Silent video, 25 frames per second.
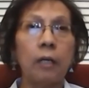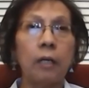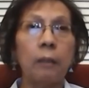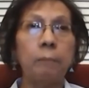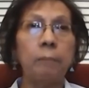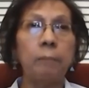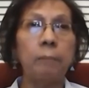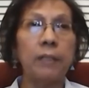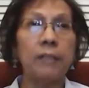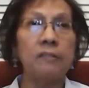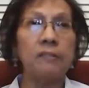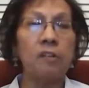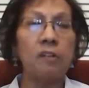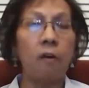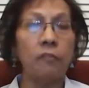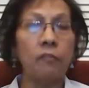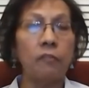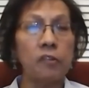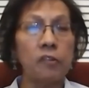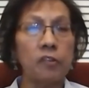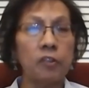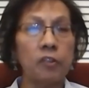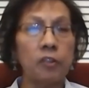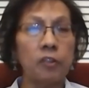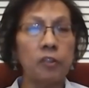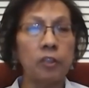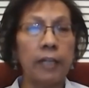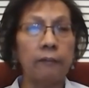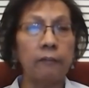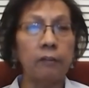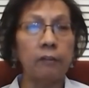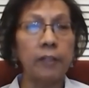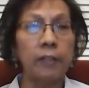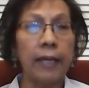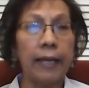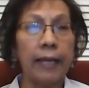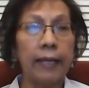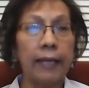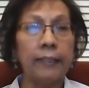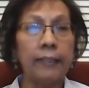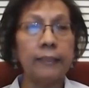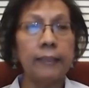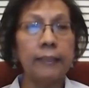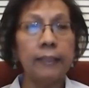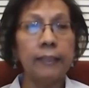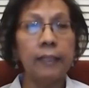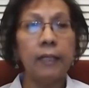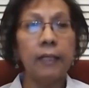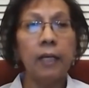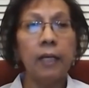police officer Daryl
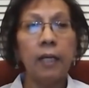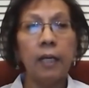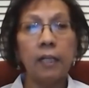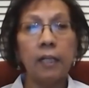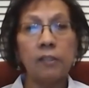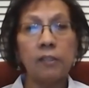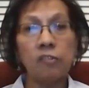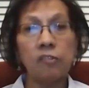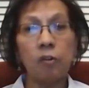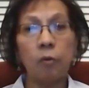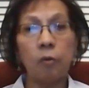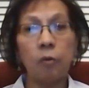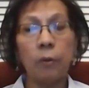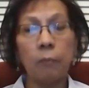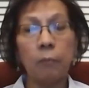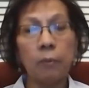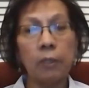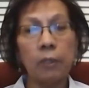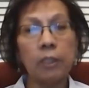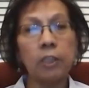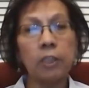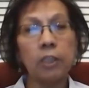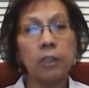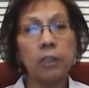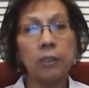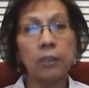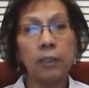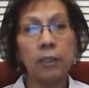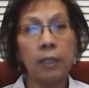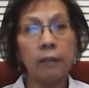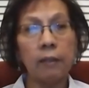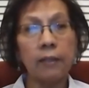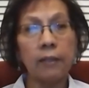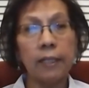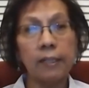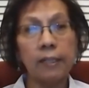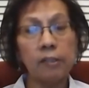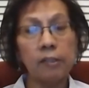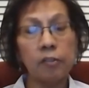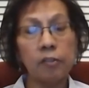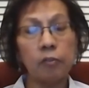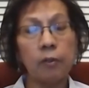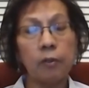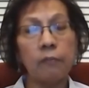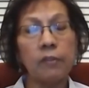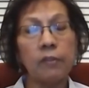Kane. And so we wanted to tell the history of